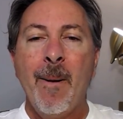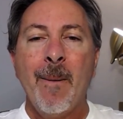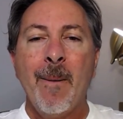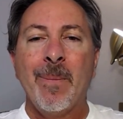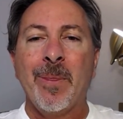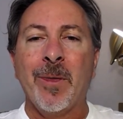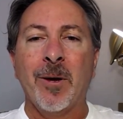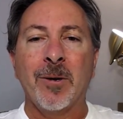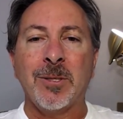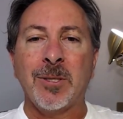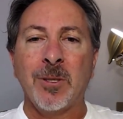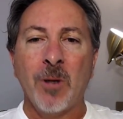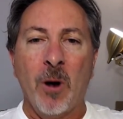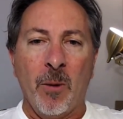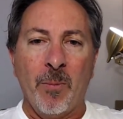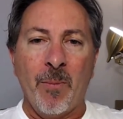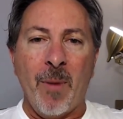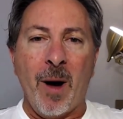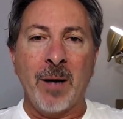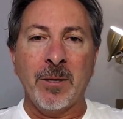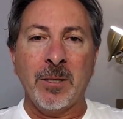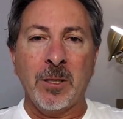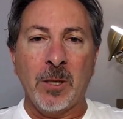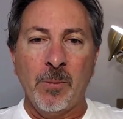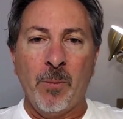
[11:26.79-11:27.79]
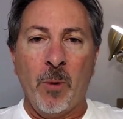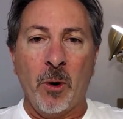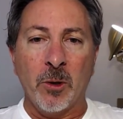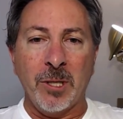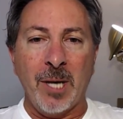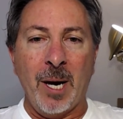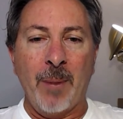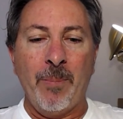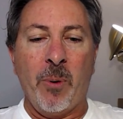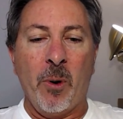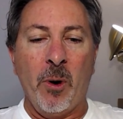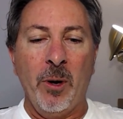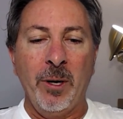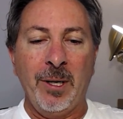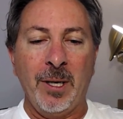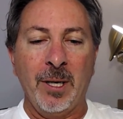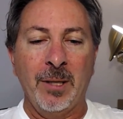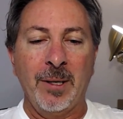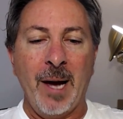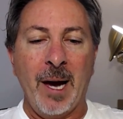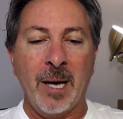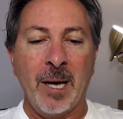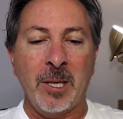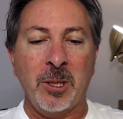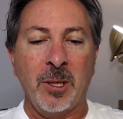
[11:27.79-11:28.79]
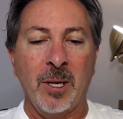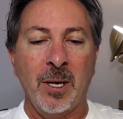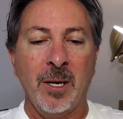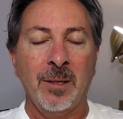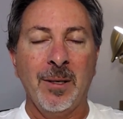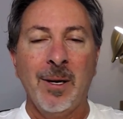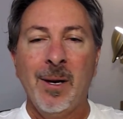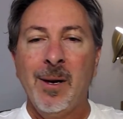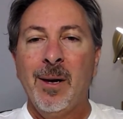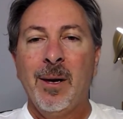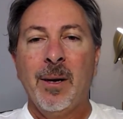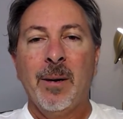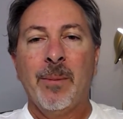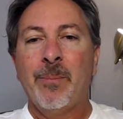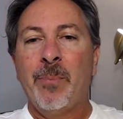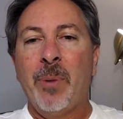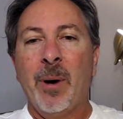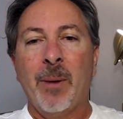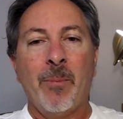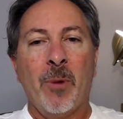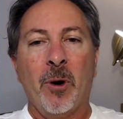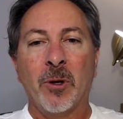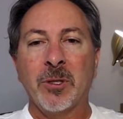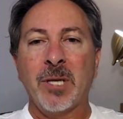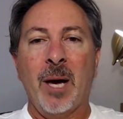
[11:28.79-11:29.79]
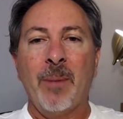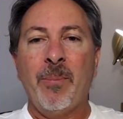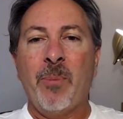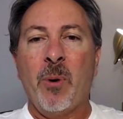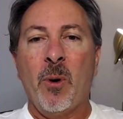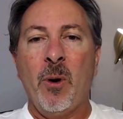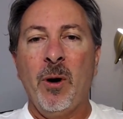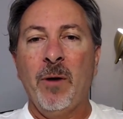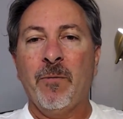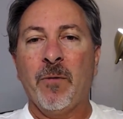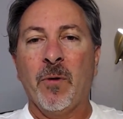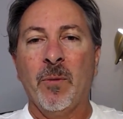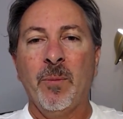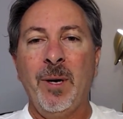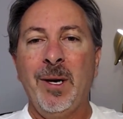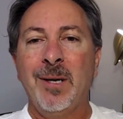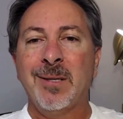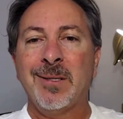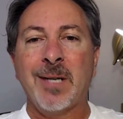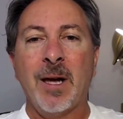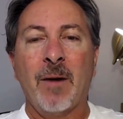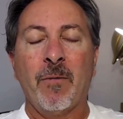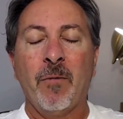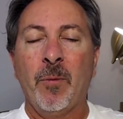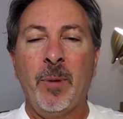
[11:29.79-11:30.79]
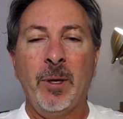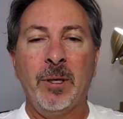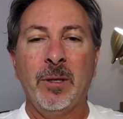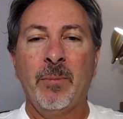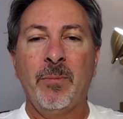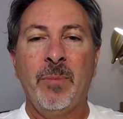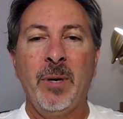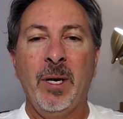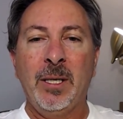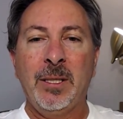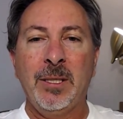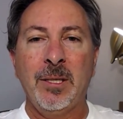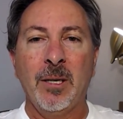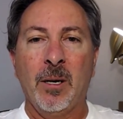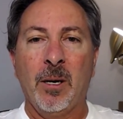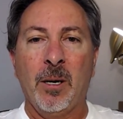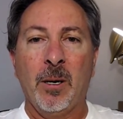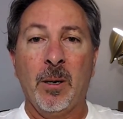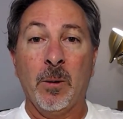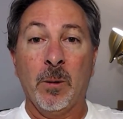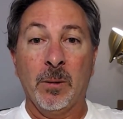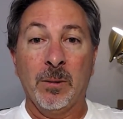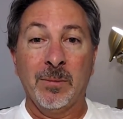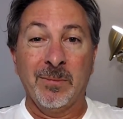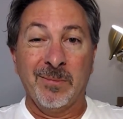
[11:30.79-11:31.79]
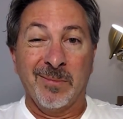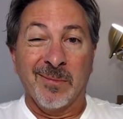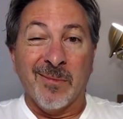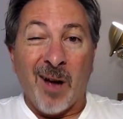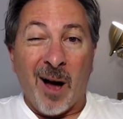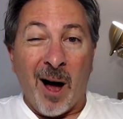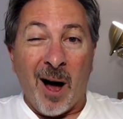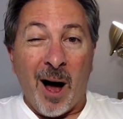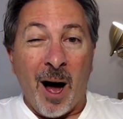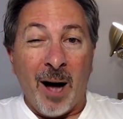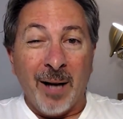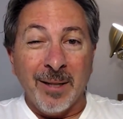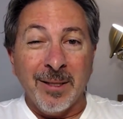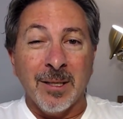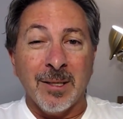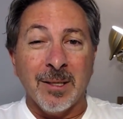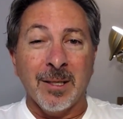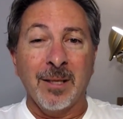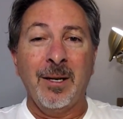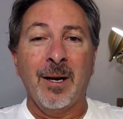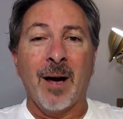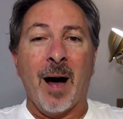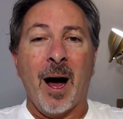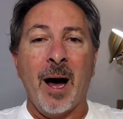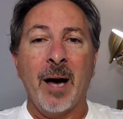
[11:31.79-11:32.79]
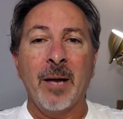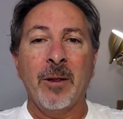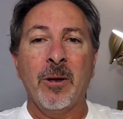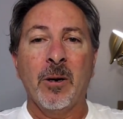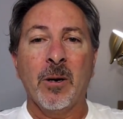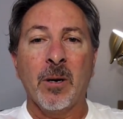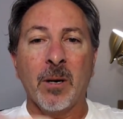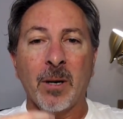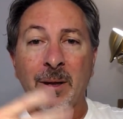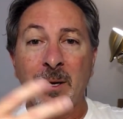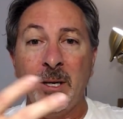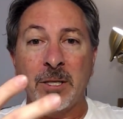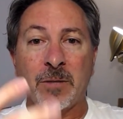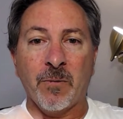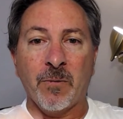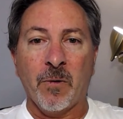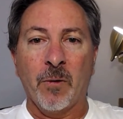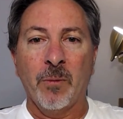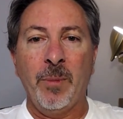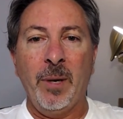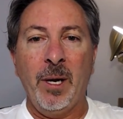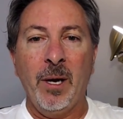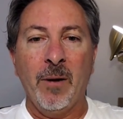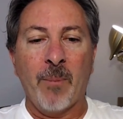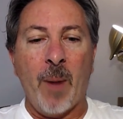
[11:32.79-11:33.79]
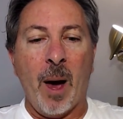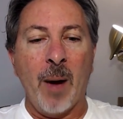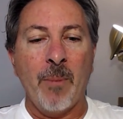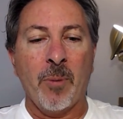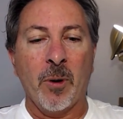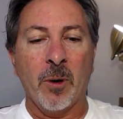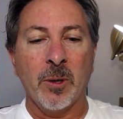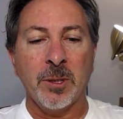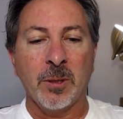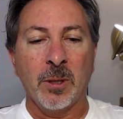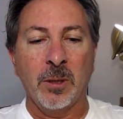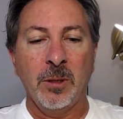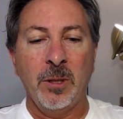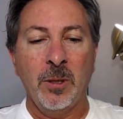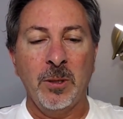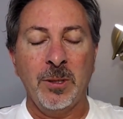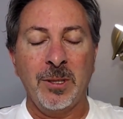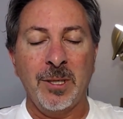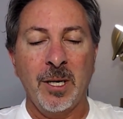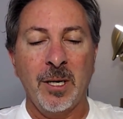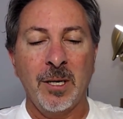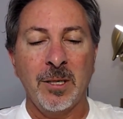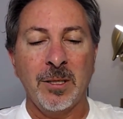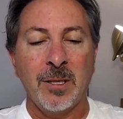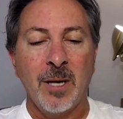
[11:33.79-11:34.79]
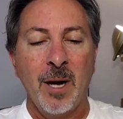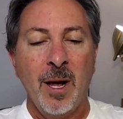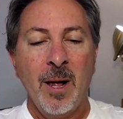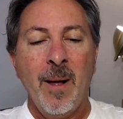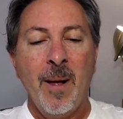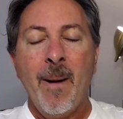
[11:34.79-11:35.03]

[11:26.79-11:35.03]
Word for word: There's no multi-point connection, but multi point for me has never been a big deal, honestly, either, at least for me and my personal uses.